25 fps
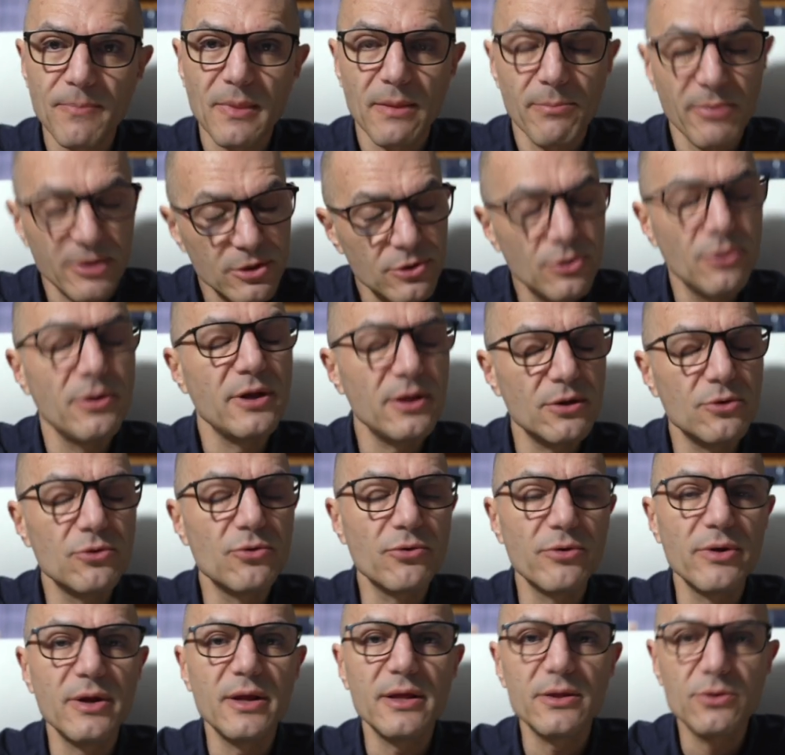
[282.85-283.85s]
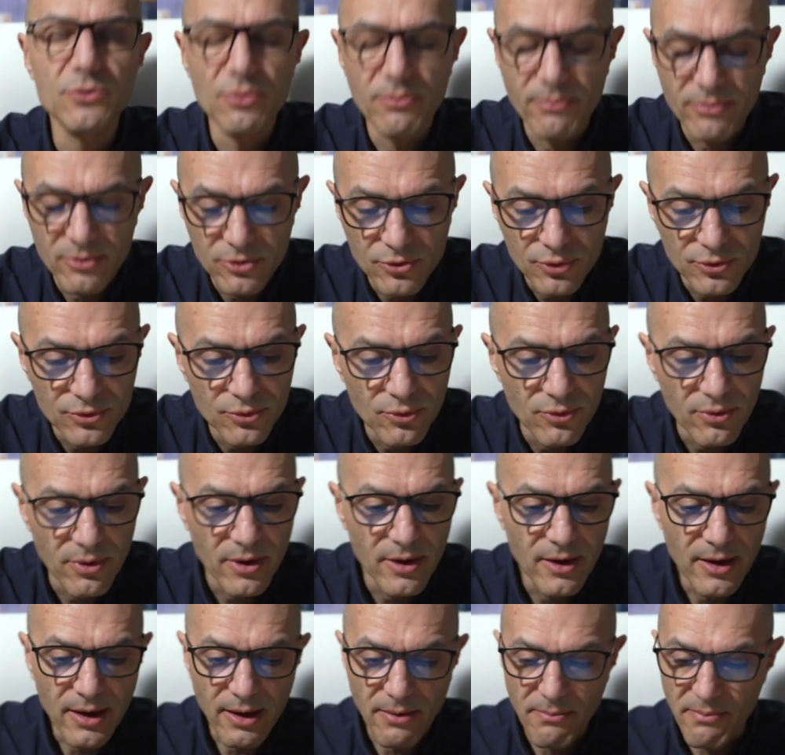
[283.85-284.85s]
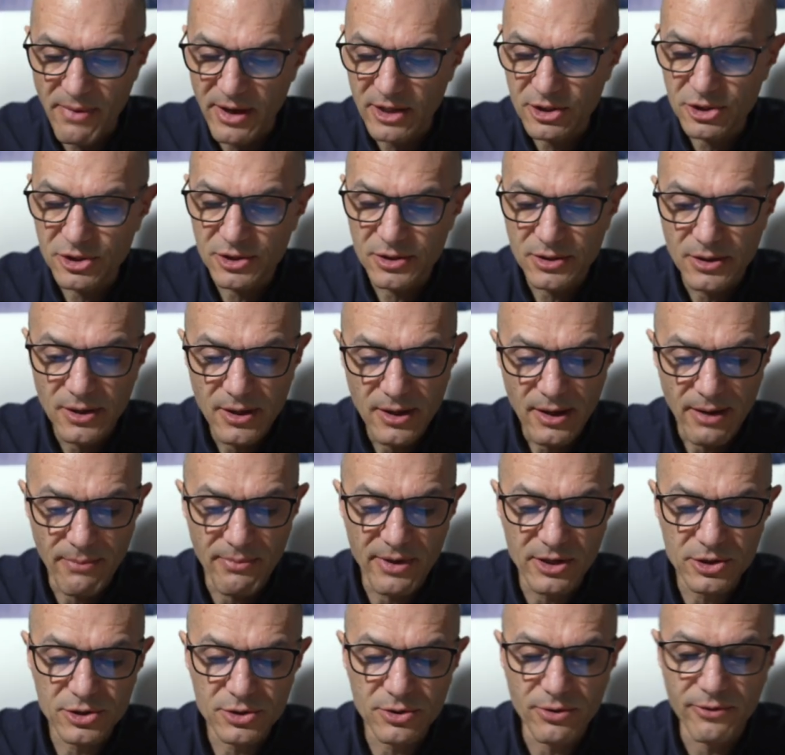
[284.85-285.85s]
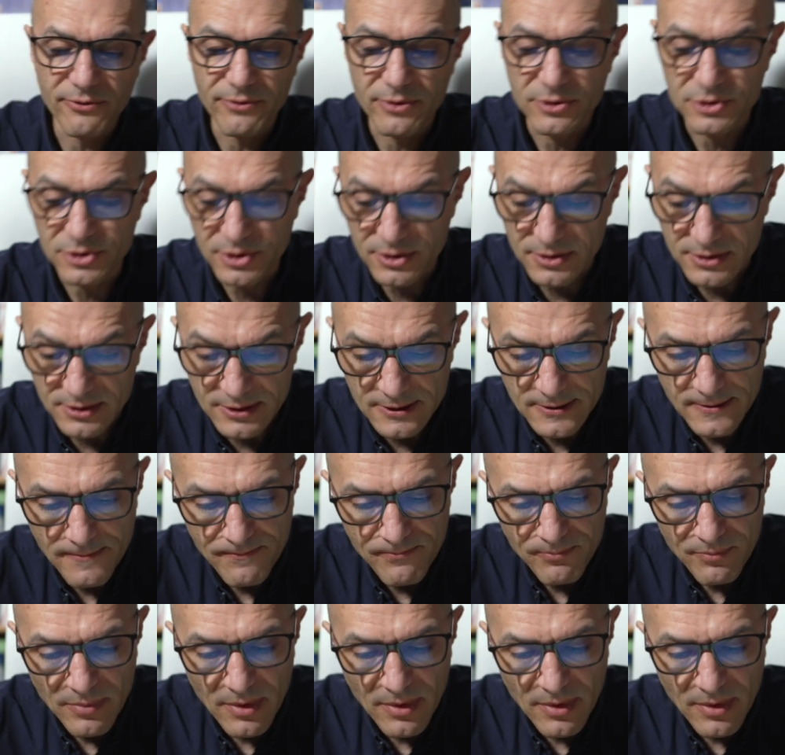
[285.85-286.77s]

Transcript: But you need to really to do a mesh convergence.